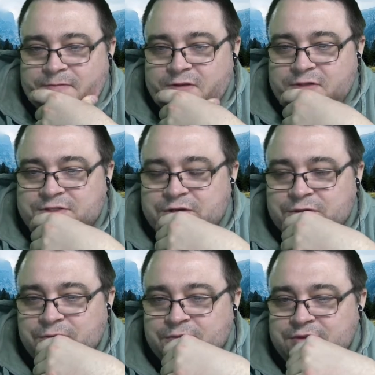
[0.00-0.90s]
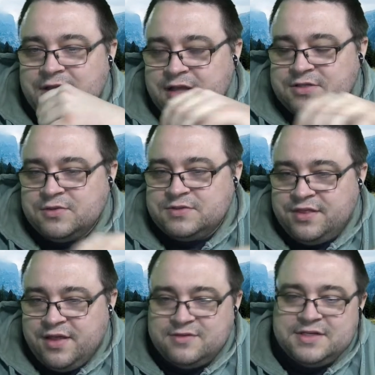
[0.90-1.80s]
So yeah, so it's a
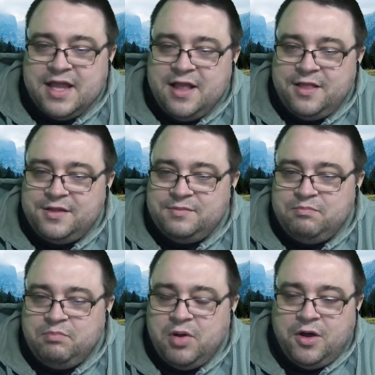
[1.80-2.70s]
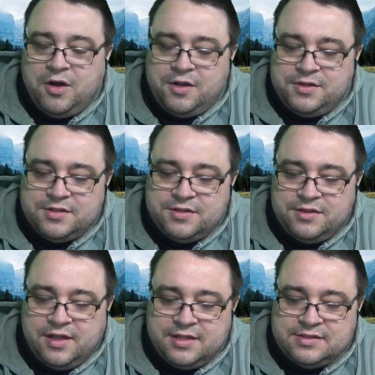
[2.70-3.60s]
1,000-gallon pond
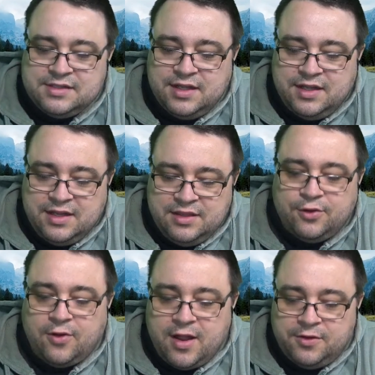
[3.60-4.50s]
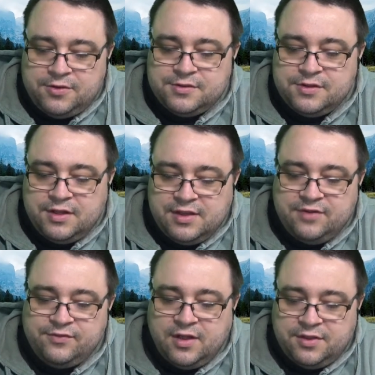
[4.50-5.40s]
that's in the ground, and then
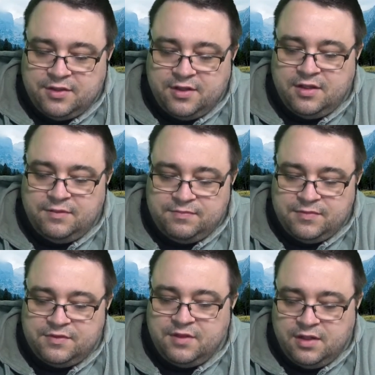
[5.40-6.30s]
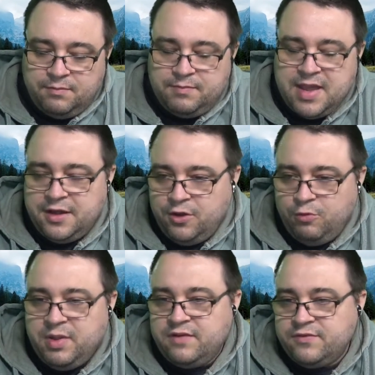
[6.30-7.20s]
I've got the patio
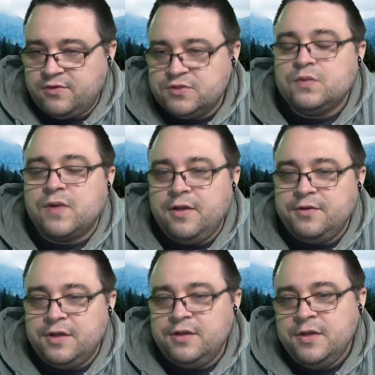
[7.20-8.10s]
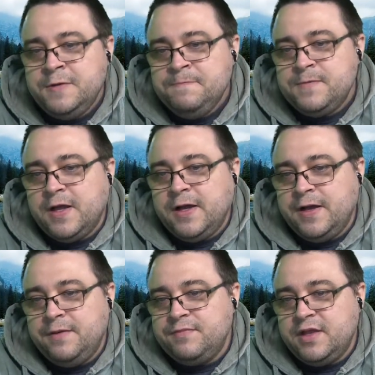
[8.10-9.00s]
pavers around it.
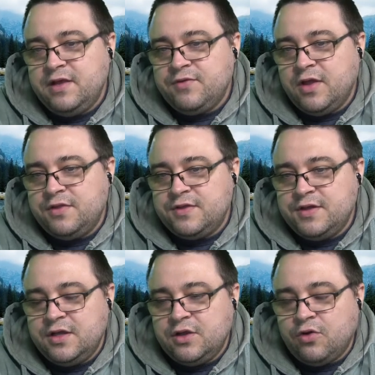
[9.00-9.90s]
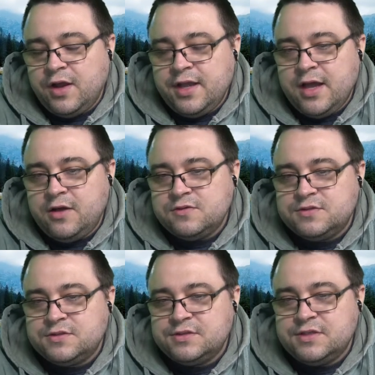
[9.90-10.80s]
Then I've got the
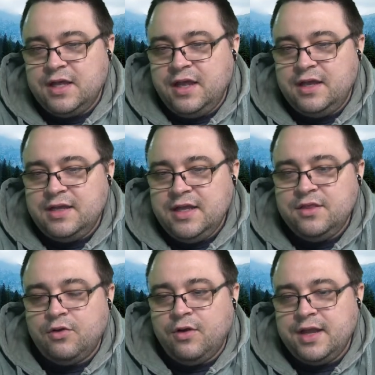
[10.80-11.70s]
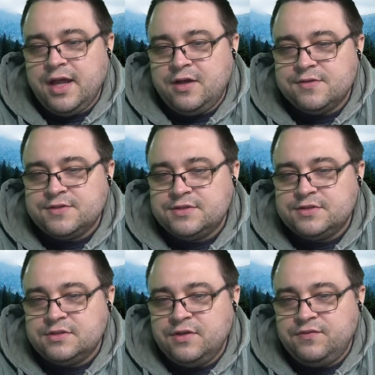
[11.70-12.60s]
greenhouse, and in the greenhouse,
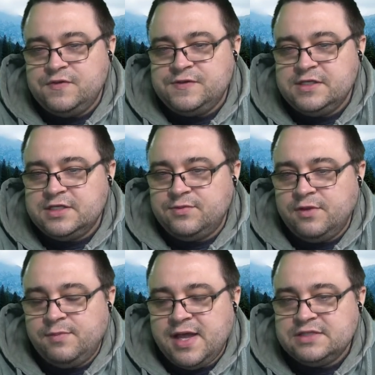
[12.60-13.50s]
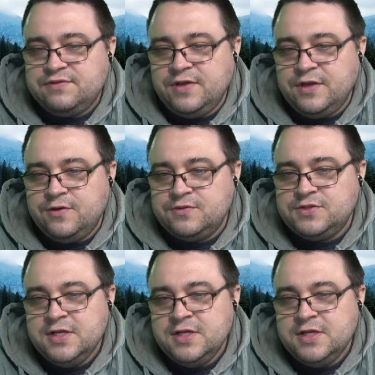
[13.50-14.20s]
if you've seen some of the past videos,